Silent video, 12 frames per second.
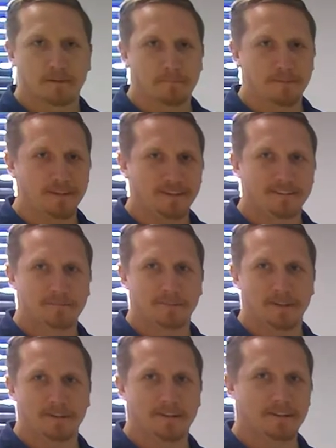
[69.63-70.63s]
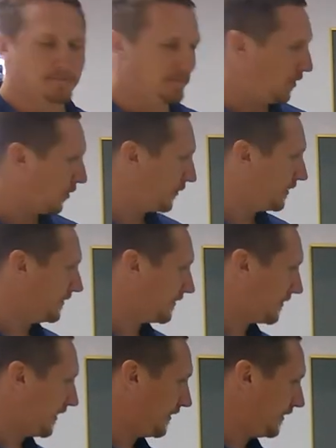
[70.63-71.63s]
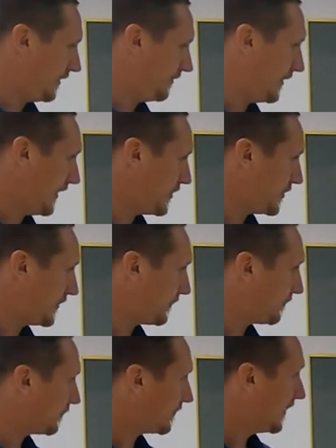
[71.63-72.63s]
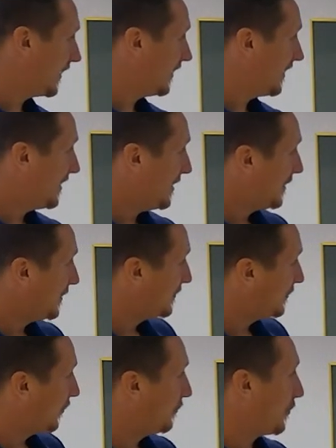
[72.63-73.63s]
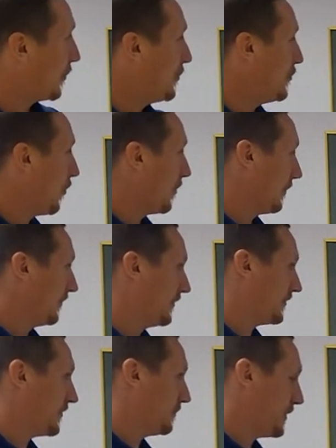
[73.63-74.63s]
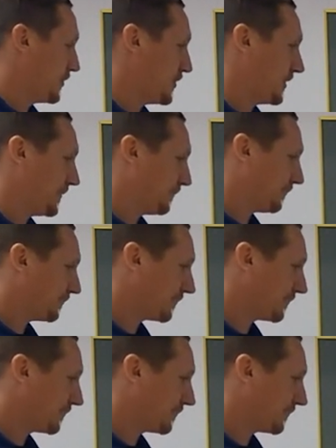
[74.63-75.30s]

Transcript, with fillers: mean, median, mode, and standard deviation. So for a normal distribution,